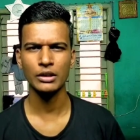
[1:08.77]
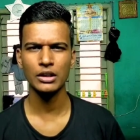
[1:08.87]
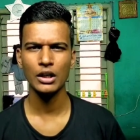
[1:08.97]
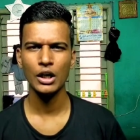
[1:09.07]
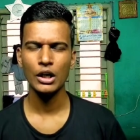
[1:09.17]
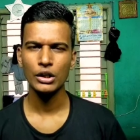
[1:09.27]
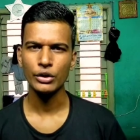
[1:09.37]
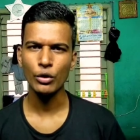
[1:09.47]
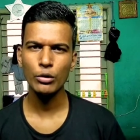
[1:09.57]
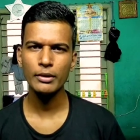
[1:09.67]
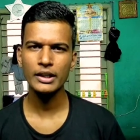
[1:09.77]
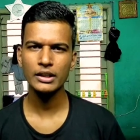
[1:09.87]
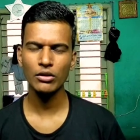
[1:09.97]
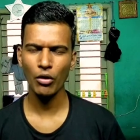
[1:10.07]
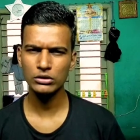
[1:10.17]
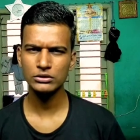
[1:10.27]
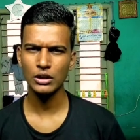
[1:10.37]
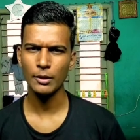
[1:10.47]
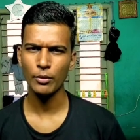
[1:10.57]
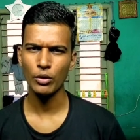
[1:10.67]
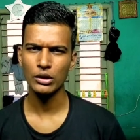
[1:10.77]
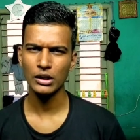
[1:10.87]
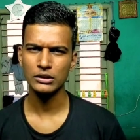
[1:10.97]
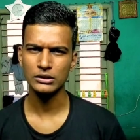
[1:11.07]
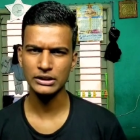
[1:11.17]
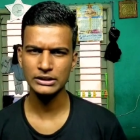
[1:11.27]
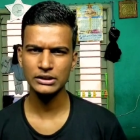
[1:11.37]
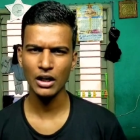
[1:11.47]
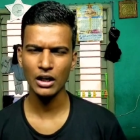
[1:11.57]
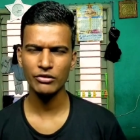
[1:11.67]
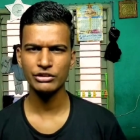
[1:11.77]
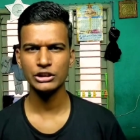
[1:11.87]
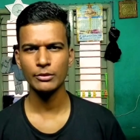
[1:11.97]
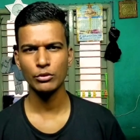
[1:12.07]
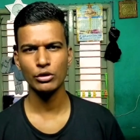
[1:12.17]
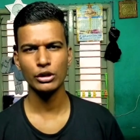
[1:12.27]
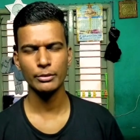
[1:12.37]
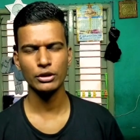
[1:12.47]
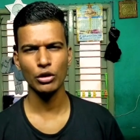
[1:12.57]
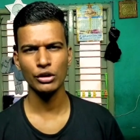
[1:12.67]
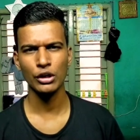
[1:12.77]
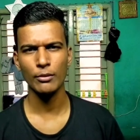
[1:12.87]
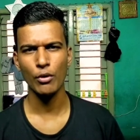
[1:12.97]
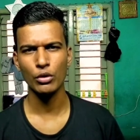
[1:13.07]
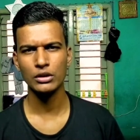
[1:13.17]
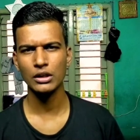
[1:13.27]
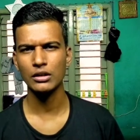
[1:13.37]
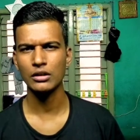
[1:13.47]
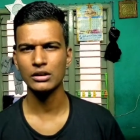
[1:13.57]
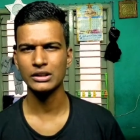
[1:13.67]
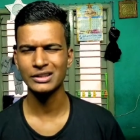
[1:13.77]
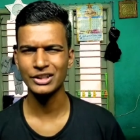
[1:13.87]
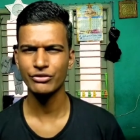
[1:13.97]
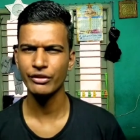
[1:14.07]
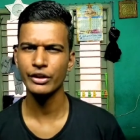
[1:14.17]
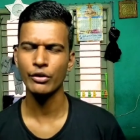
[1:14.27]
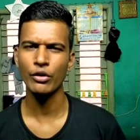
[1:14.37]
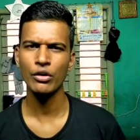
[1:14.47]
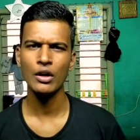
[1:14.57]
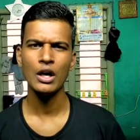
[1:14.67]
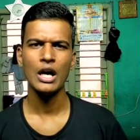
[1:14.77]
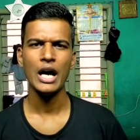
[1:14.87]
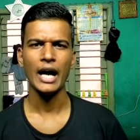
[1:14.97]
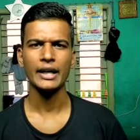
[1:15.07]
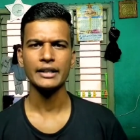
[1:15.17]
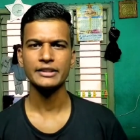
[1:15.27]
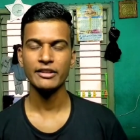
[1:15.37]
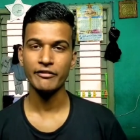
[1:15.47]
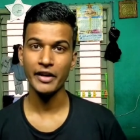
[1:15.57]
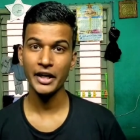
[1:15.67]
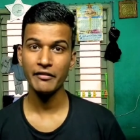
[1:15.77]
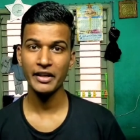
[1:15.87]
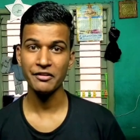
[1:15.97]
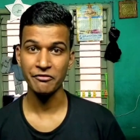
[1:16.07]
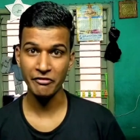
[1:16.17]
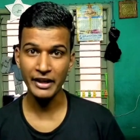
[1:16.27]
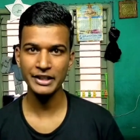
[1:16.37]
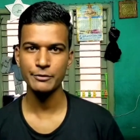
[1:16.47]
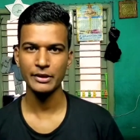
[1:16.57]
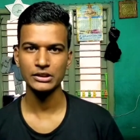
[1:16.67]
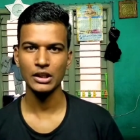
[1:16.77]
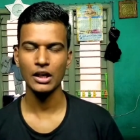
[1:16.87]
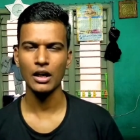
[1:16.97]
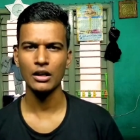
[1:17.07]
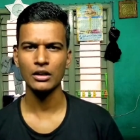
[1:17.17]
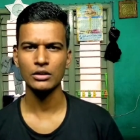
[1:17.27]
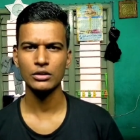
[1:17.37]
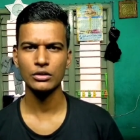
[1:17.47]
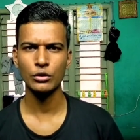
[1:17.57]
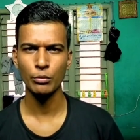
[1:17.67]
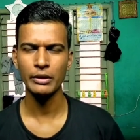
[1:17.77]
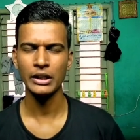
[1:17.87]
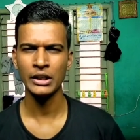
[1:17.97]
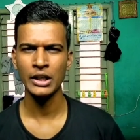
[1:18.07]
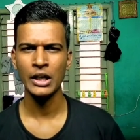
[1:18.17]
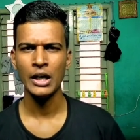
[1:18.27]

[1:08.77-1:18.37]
But nobody talks about this car which I'm going to be talking about uh, in this video, and it's a very very very special car to me,